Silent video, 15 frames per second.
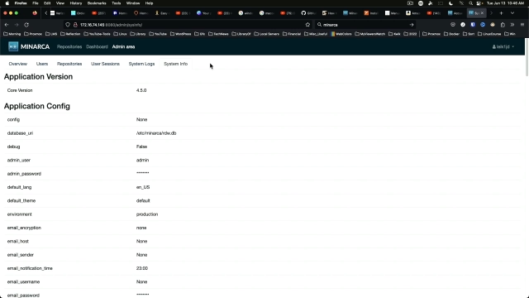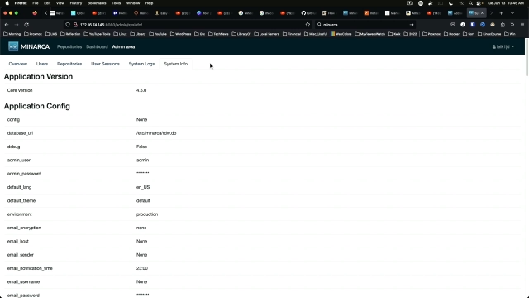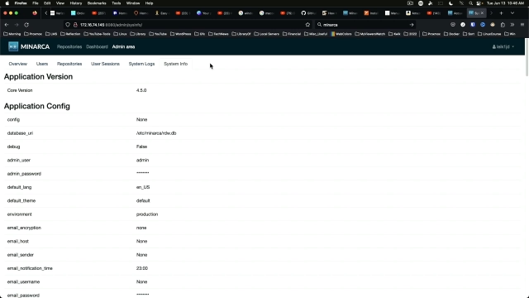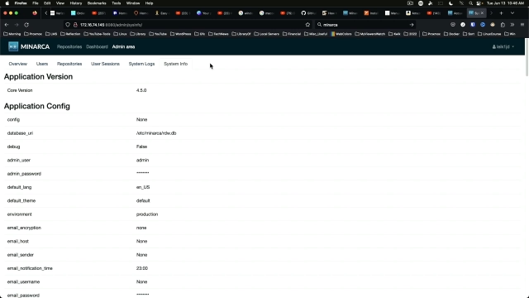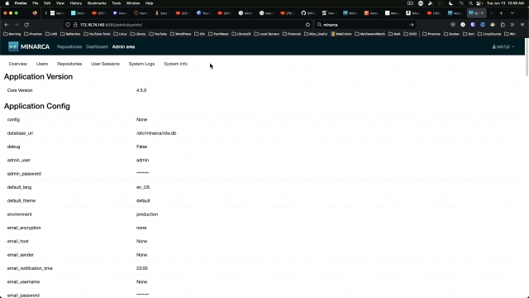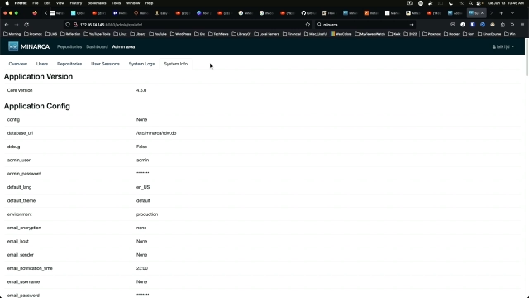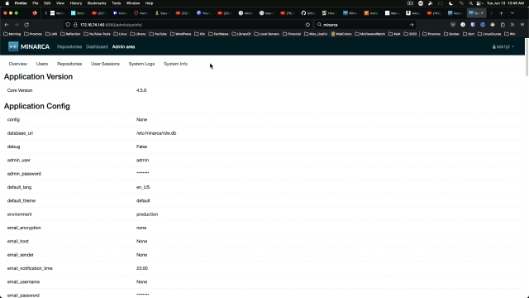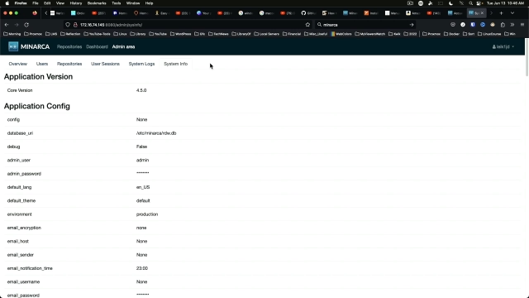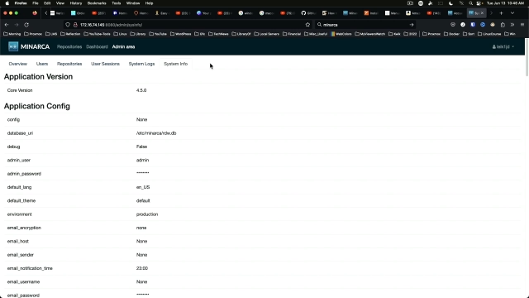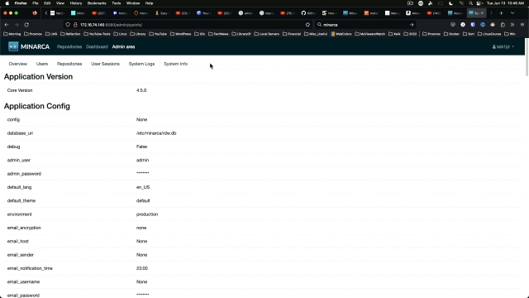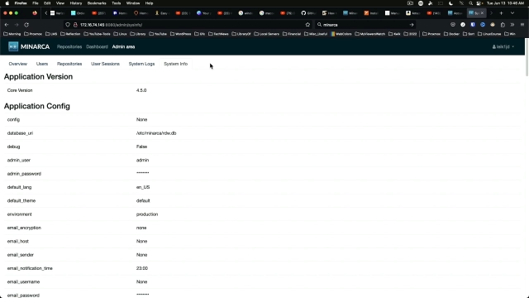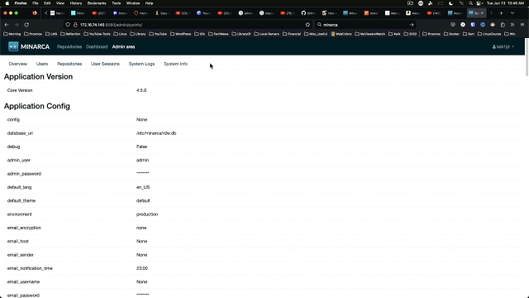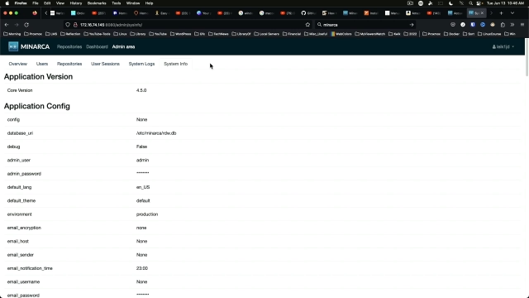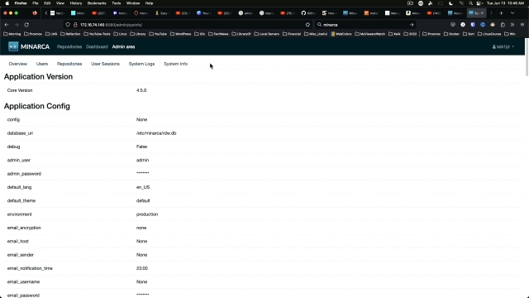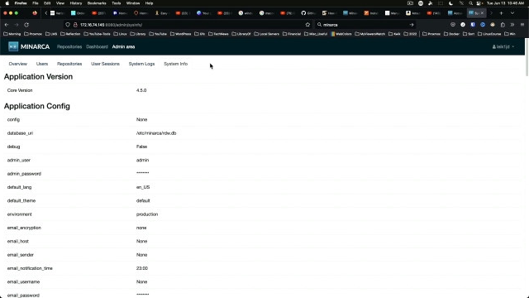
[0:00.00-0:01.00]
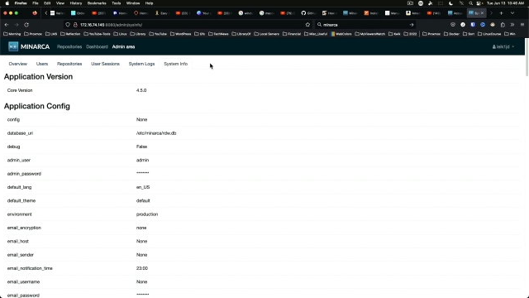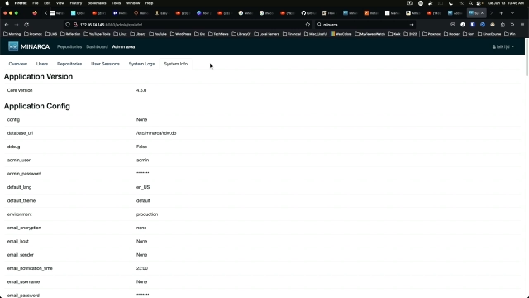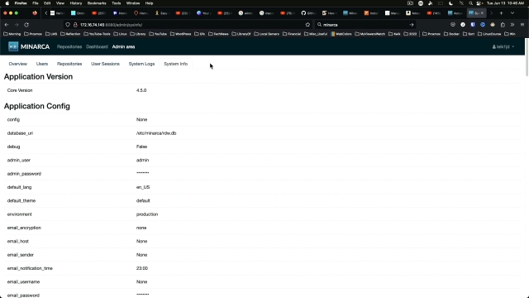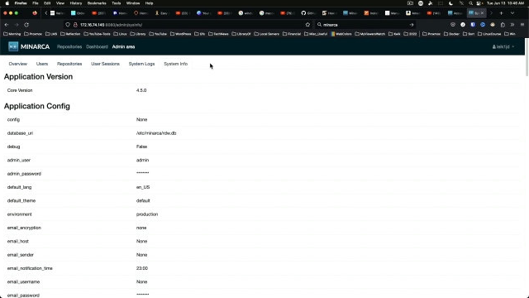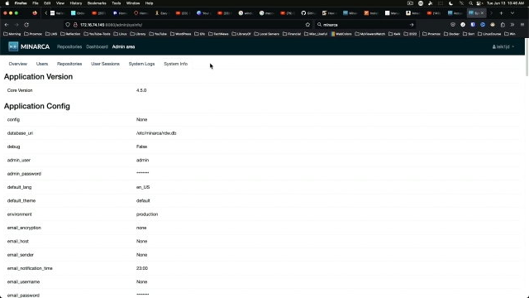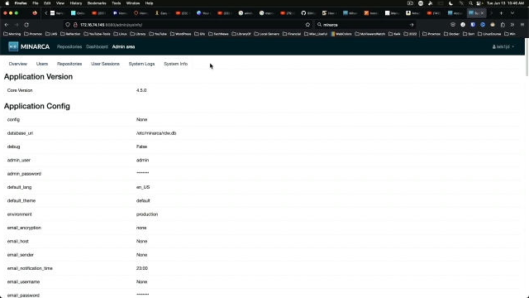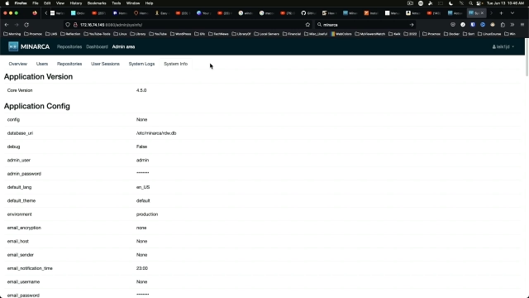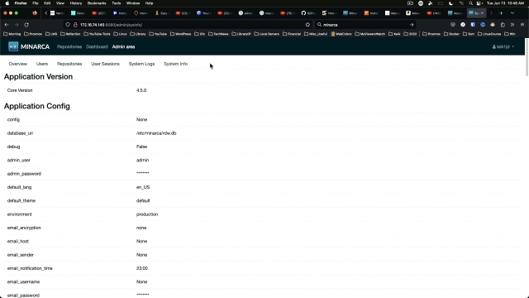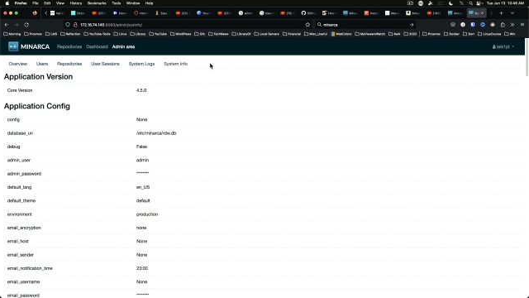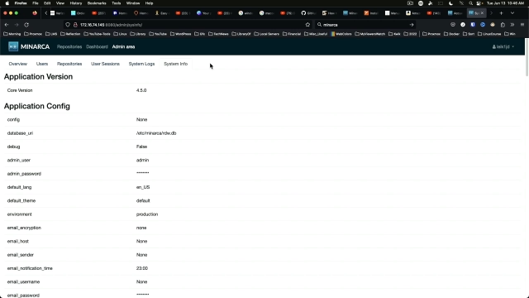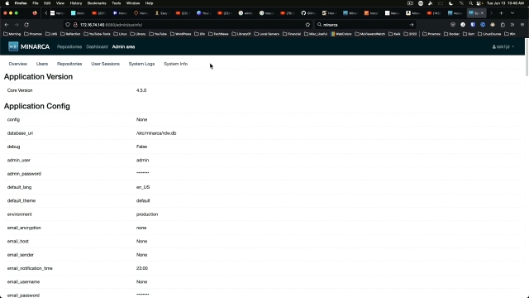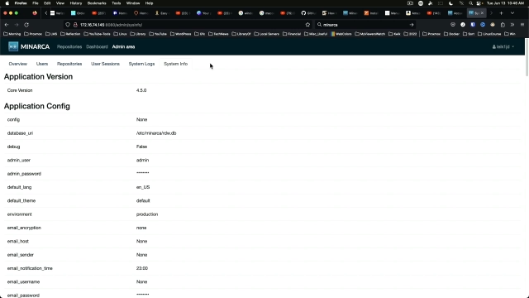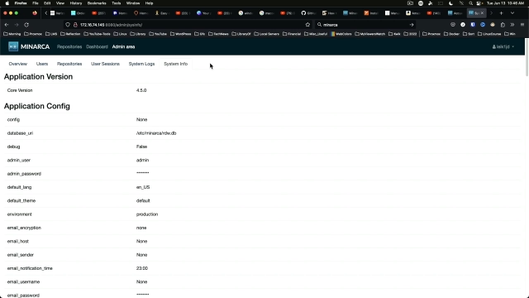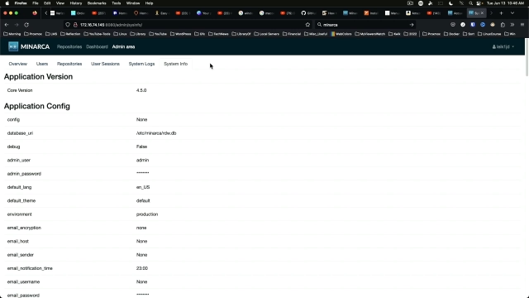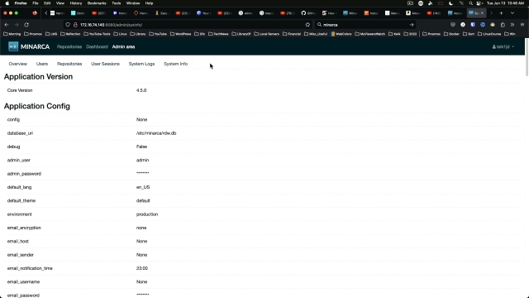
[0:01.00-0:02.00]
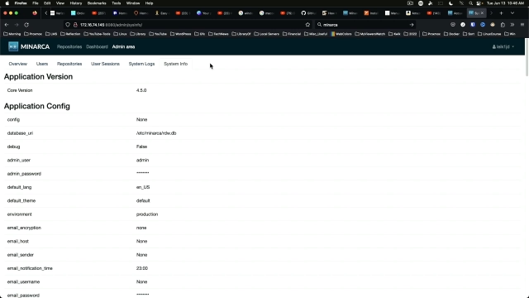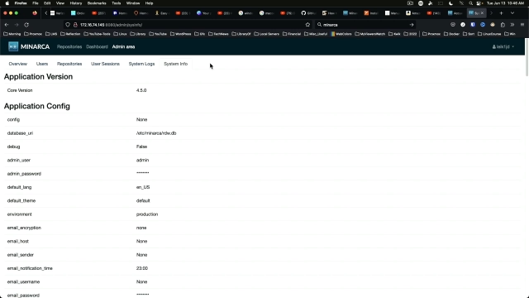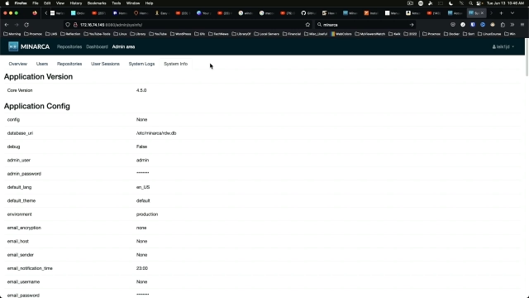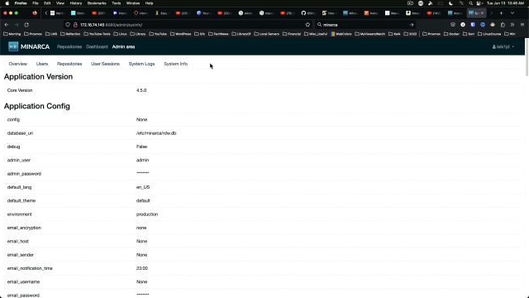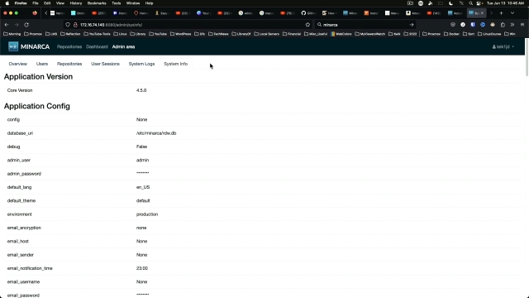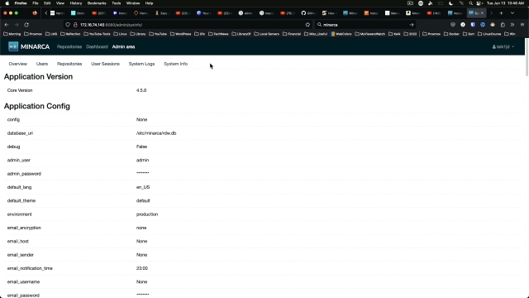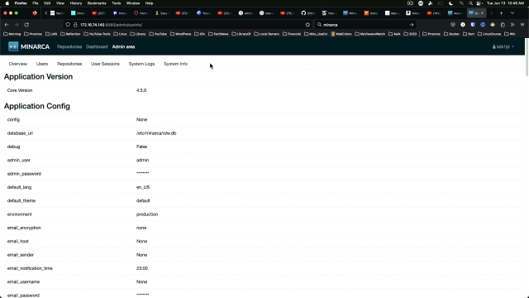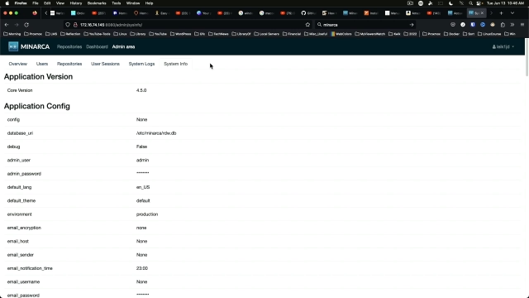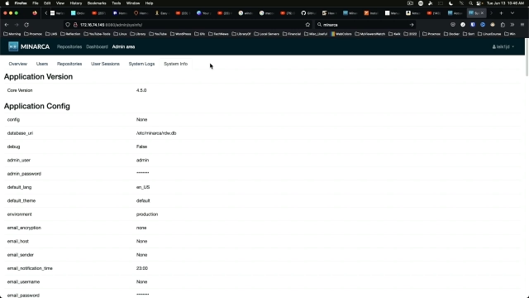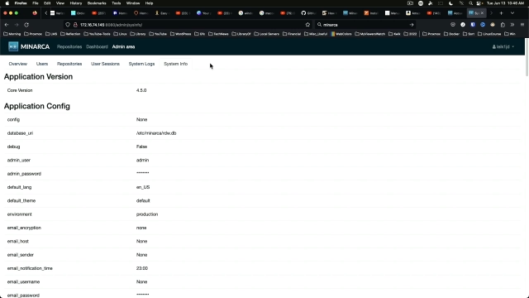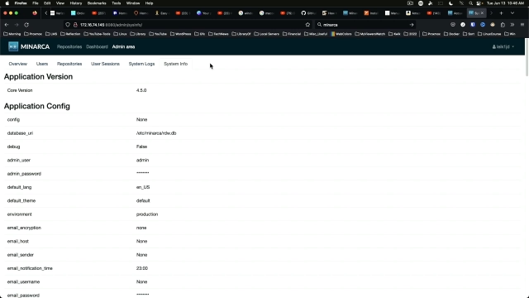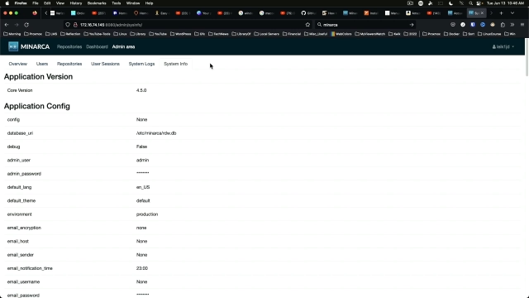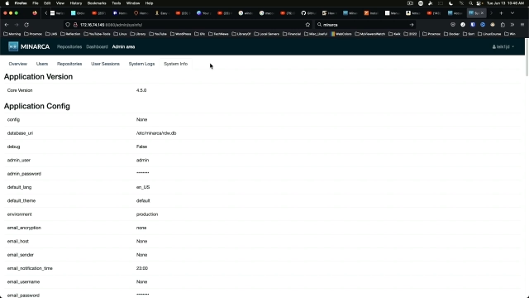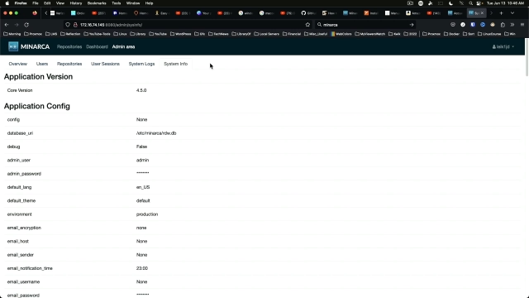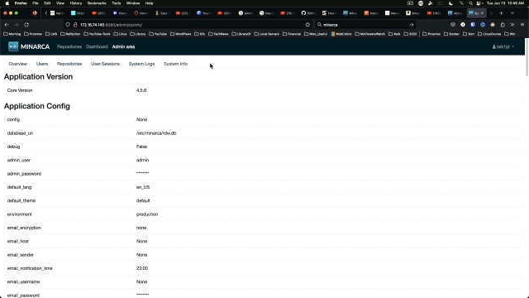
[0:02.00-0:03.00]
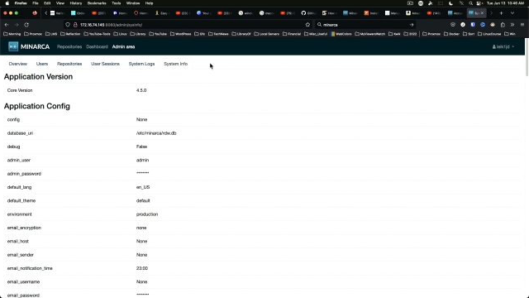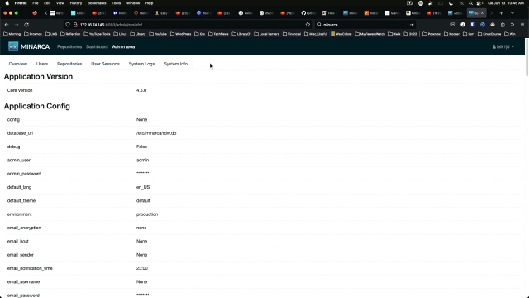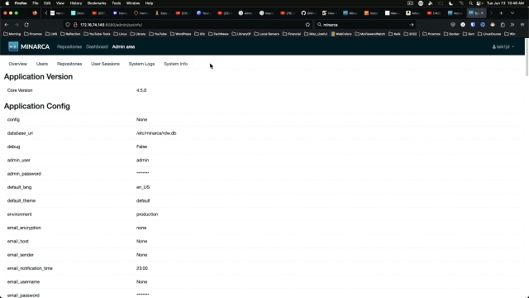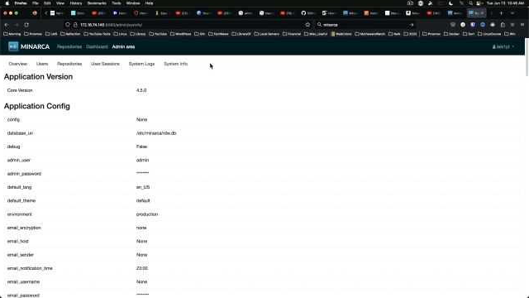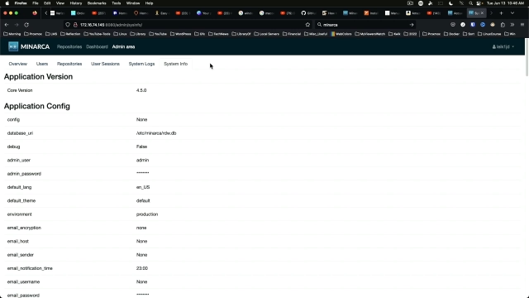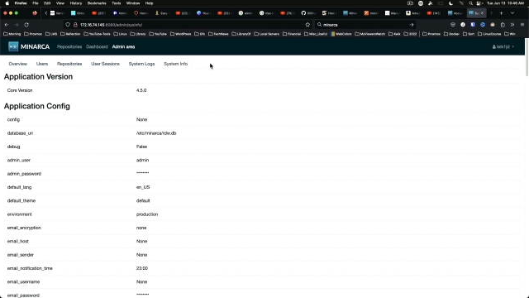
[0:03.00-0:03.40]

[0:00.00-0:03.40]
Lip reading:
(no speaker visible)